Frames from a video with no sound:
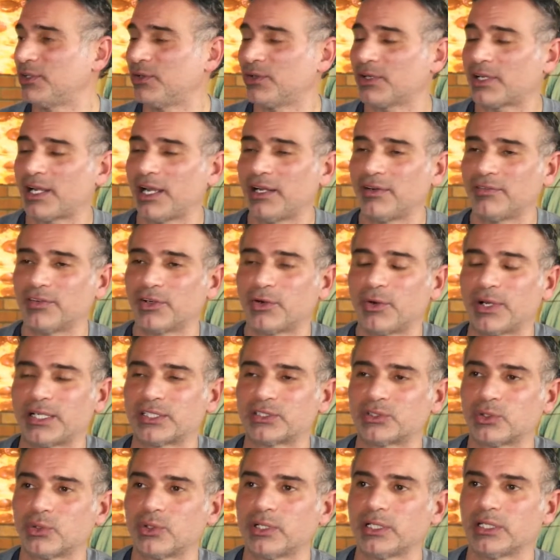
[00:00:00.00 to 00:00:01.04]
kind of a great
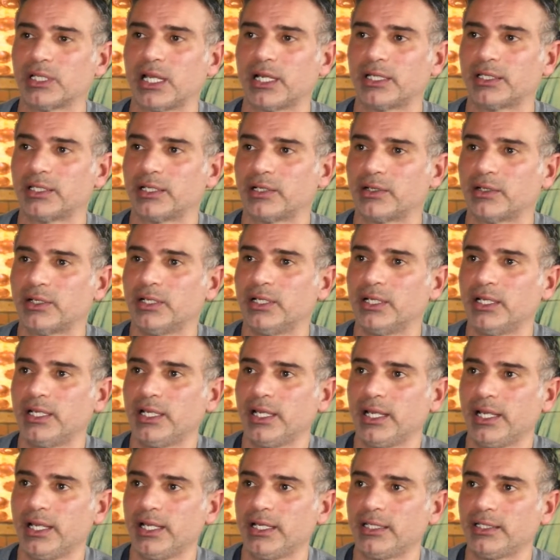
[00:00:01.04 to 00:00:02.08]
storyline there,
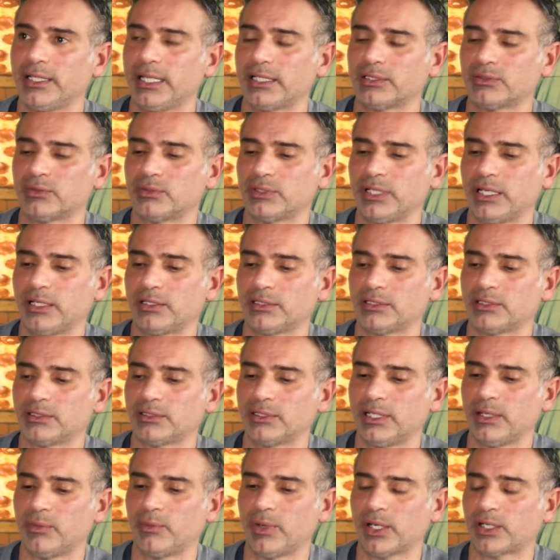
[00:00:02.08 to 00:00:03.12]
and
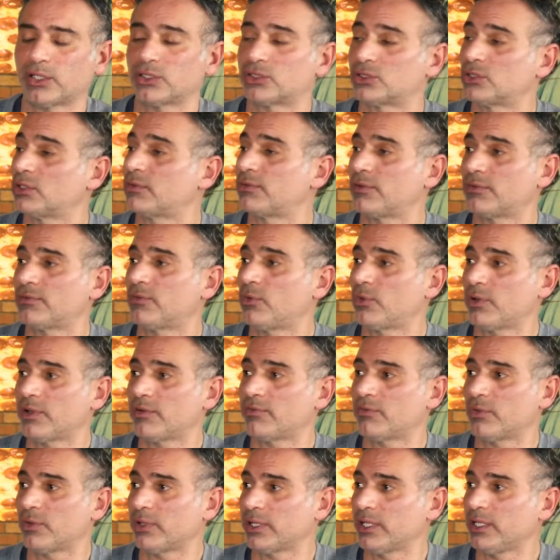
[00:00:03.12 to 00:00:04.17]
that record stood for
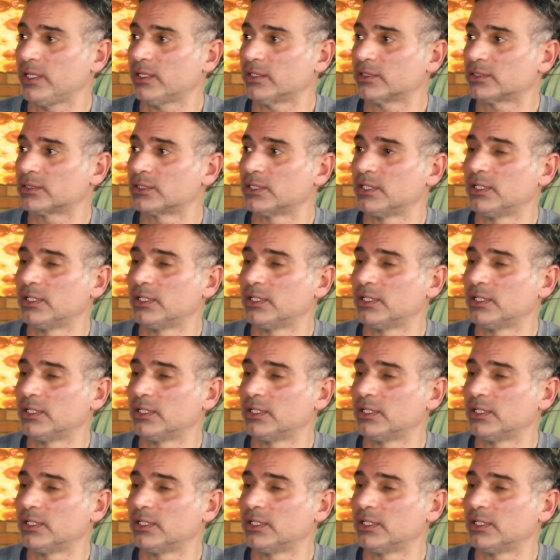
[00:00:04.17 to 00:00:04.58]
44 years.